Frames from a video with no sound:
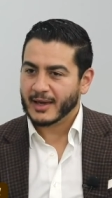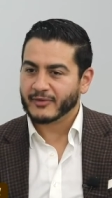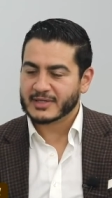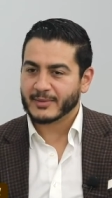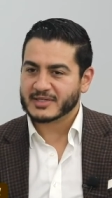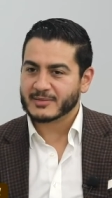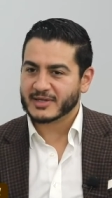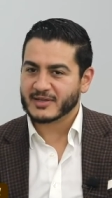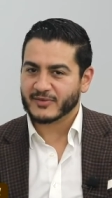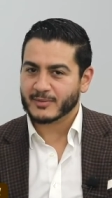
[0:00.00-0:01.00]
every time I'd see
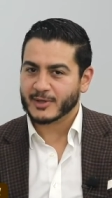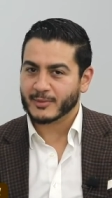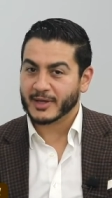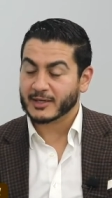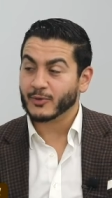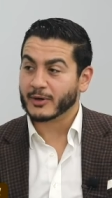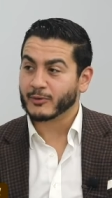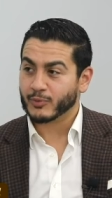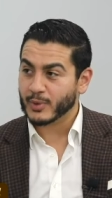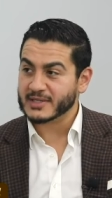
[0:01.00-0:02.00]
myself in the mirror, I'd be like, you are
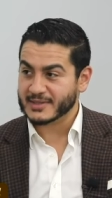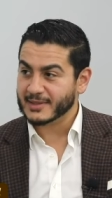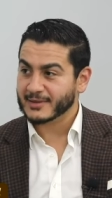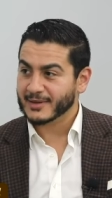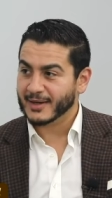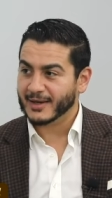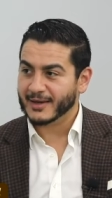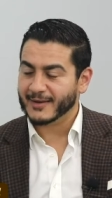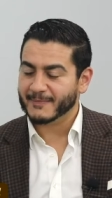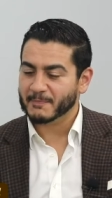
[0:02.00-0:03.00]
crazy.
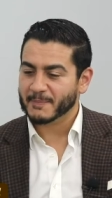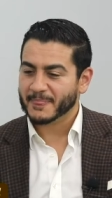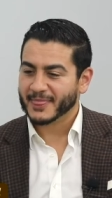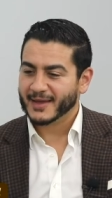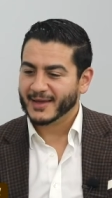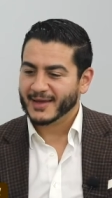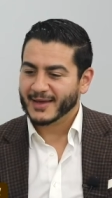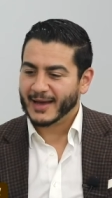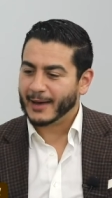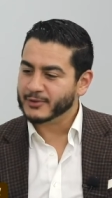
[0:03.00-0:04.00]

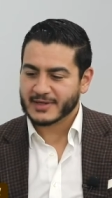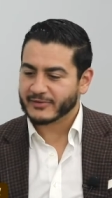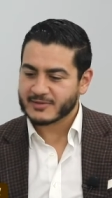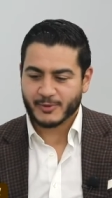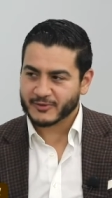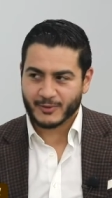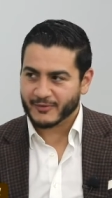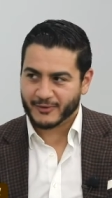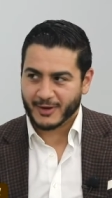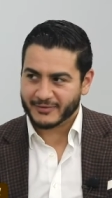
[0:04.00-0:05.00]
I was never supposed to
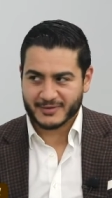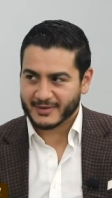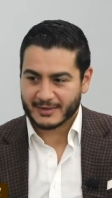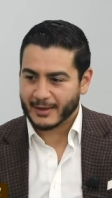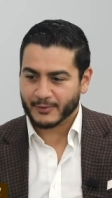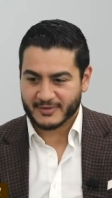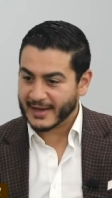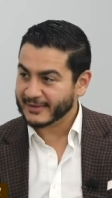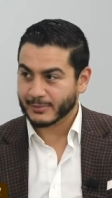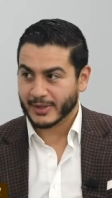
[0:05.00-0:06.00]
run for office. Like that was
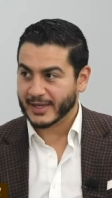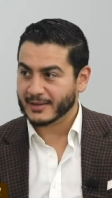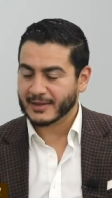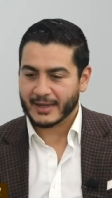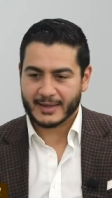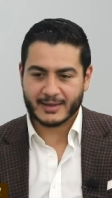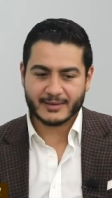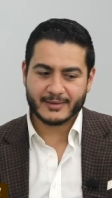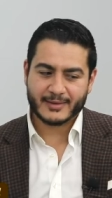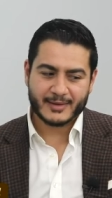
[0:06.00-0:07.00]
not the plan.
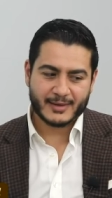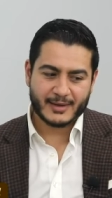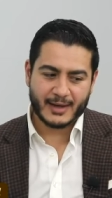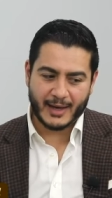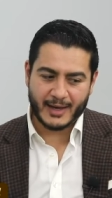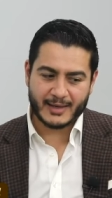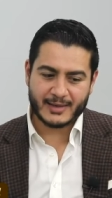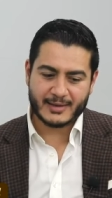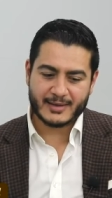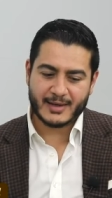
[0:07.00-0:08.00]
And
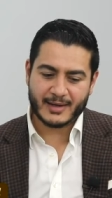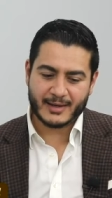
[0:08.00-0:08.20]
I